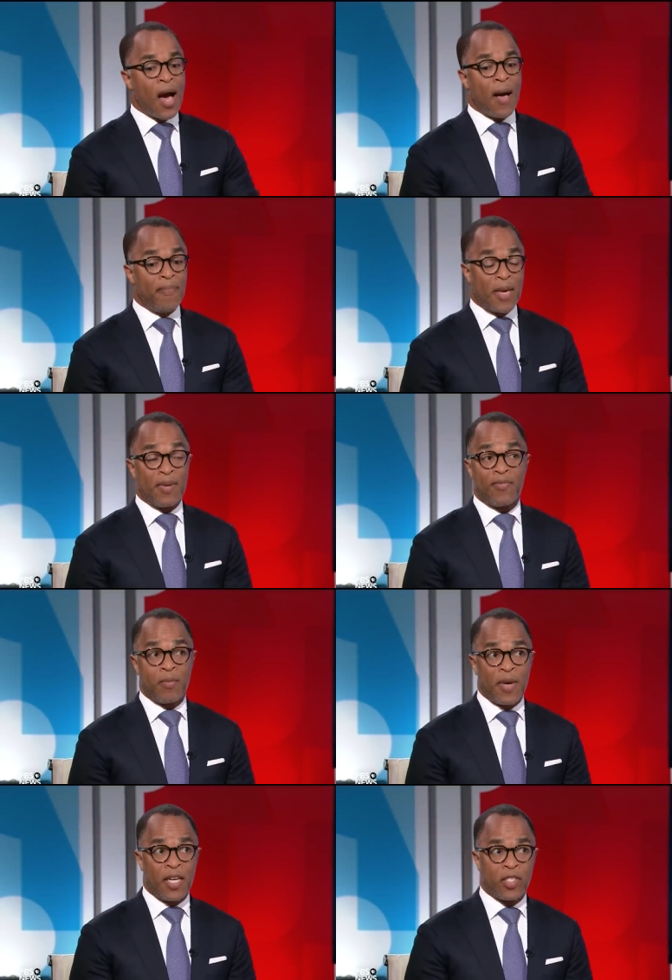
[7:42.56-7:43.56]
um, maybe
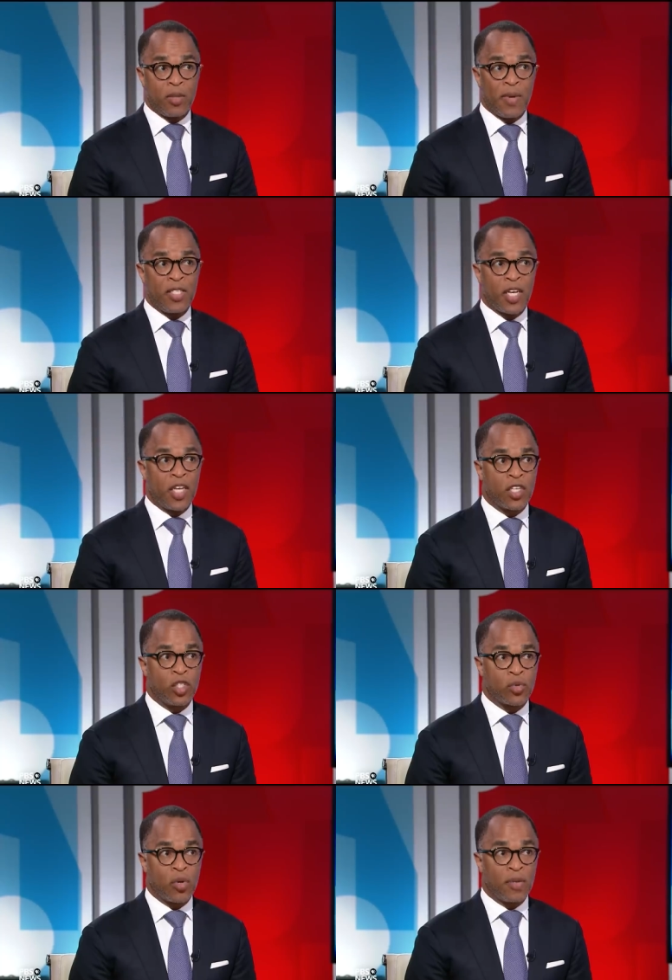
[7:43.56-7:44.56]
even main, maintaining
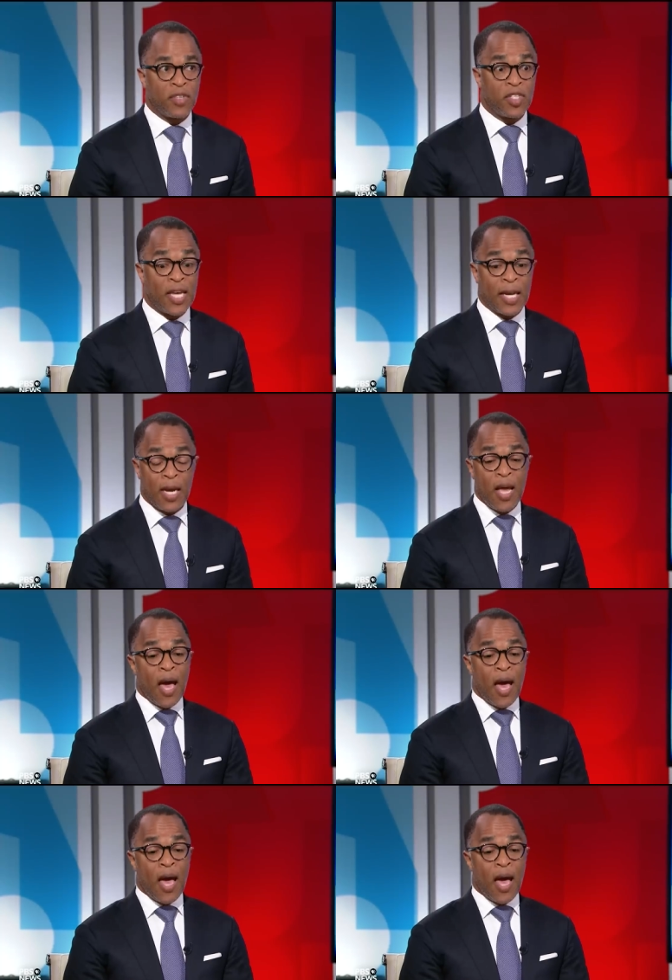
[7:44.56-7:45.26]
control of the Senate,